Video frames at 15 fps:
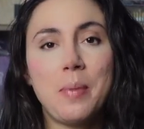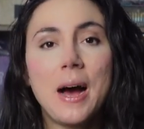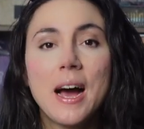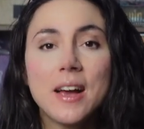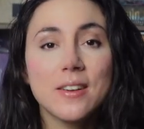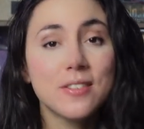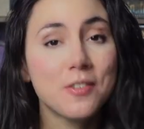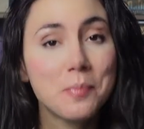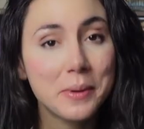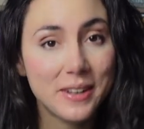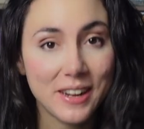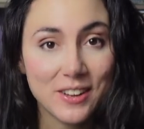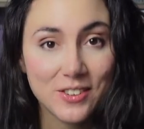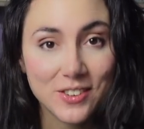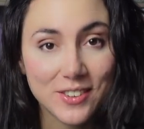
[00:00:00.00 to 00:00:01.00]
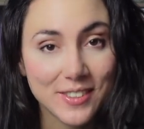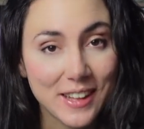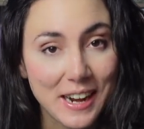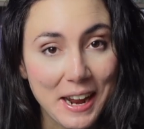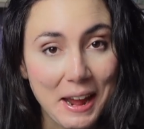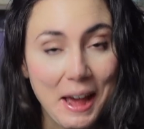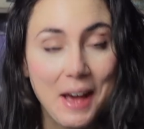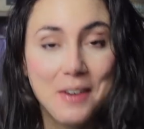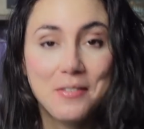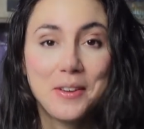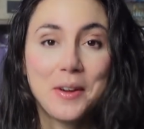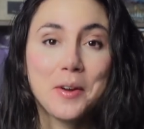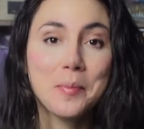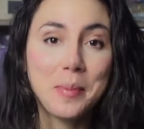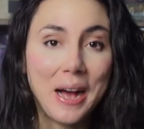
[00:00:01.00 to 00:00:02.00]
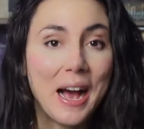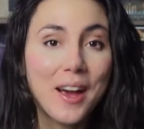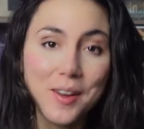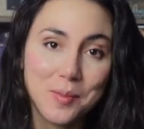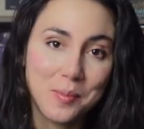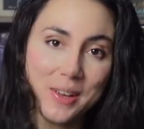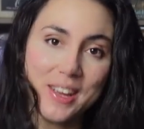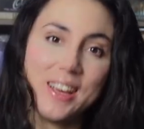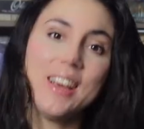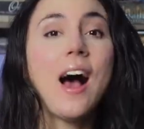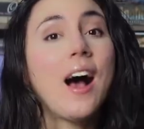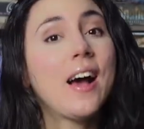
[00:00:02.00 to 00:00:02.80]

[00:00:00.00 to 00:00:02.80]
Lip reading: piles of potential that I have here behind me,